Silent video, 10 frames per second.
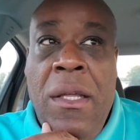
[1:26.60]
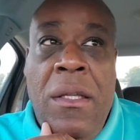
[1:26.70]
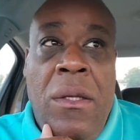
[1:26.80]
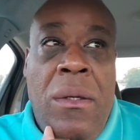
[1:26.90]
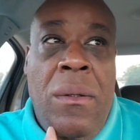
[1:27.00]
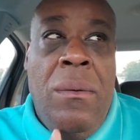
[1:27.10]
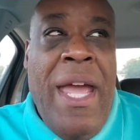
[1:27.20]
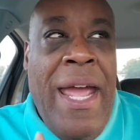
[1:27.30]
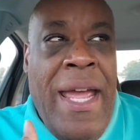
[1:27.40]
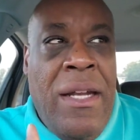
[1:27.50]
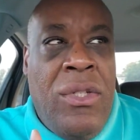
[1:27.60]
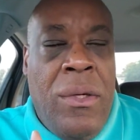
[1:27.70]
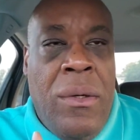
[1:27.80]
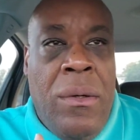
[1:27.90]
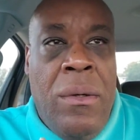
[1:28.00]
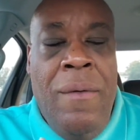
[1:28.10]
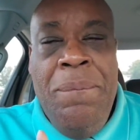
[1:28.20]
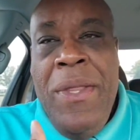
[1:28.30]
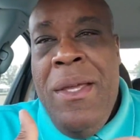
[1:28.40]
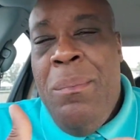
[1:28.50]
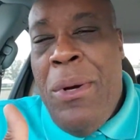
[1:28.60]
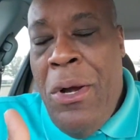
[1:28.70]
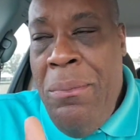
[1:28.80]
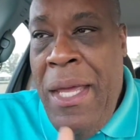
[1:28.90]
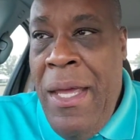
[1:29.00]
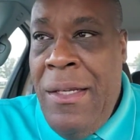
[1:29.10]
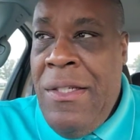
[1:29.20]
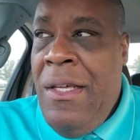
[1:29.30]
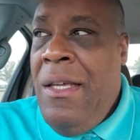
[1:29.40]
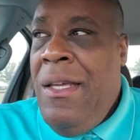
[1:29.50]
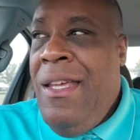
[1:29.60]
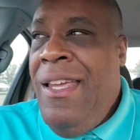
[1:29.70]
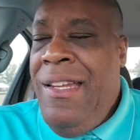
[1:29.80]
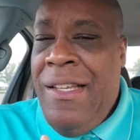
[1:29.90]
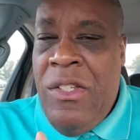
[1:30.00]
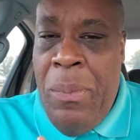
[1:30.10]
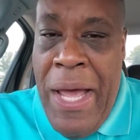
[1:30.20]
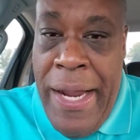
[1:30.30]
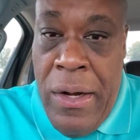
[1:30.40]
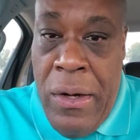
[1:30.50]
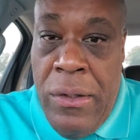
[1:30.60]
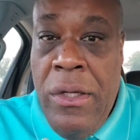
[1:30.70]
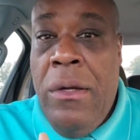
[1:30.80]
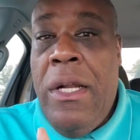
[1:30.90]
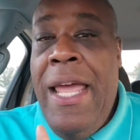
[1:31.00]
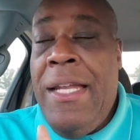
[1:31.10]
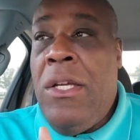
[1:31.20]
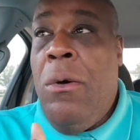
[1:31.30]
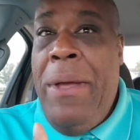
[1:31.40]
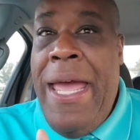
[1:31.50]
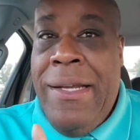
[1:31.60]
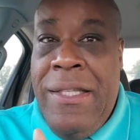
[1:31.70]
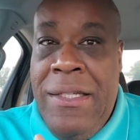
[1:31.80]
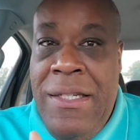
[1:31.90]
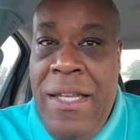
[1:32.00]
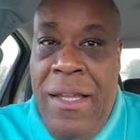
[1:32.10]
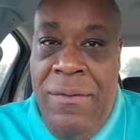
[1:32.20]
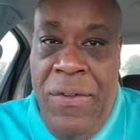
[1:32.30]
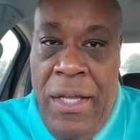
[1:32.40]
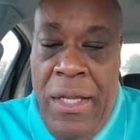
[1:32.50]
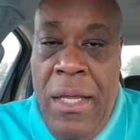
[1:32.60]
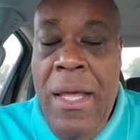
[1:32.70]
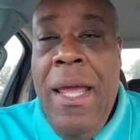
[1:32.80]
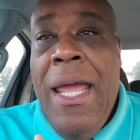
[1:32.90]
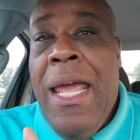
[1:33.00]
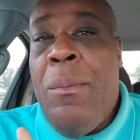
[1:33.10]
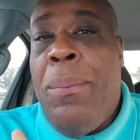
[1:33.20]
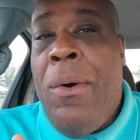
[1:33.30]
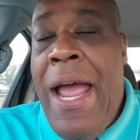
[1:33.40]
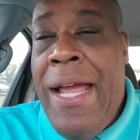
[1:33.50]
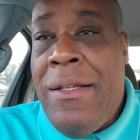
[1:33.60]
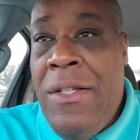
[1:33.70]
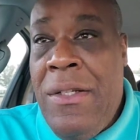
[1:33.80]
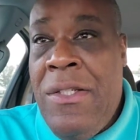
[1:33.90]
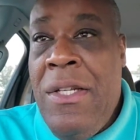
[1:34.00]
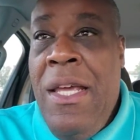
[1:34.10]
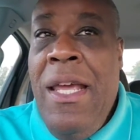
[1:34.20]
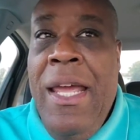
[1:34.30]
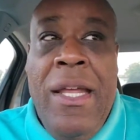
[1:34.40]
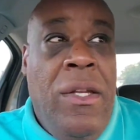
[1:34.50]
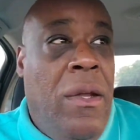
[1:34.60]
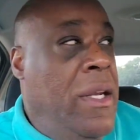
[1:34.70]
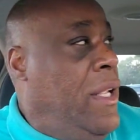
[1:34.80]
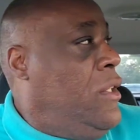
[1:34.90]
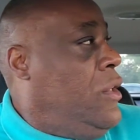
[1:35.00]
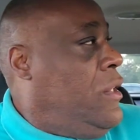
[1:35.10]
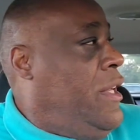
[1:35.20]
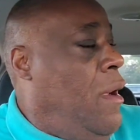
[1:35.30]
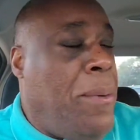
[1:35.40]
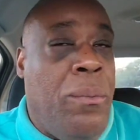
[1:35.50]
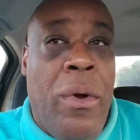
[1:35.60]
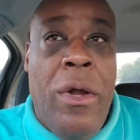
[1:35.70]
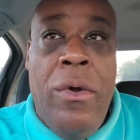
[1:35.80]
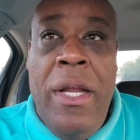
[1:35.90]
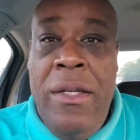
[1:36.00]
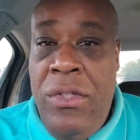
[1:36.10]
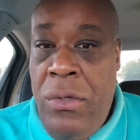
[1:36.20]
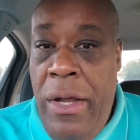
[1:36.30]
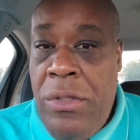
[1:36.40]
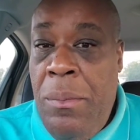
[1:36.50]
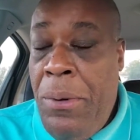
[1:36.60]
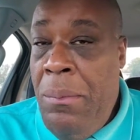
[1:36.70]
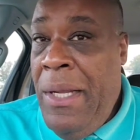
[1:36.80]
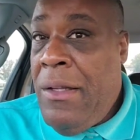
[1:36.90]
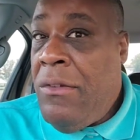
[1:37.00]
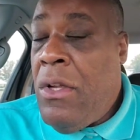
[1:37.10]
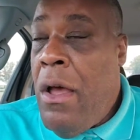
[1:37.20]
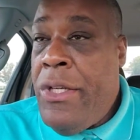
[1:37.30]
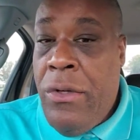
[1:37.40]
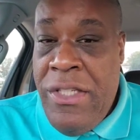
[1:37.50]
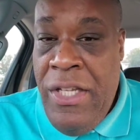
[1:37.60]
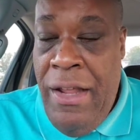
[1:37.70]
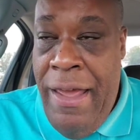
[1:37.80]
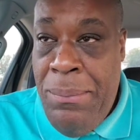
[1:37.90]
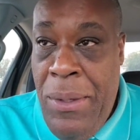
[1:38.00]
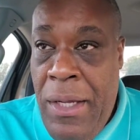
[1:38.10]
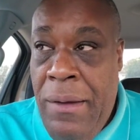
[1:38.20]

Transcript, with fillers: you had your permit, it expired, you're going to have to go back to the DMV and practice, and you're going to get your temporary instruction permit. That's called your TIP.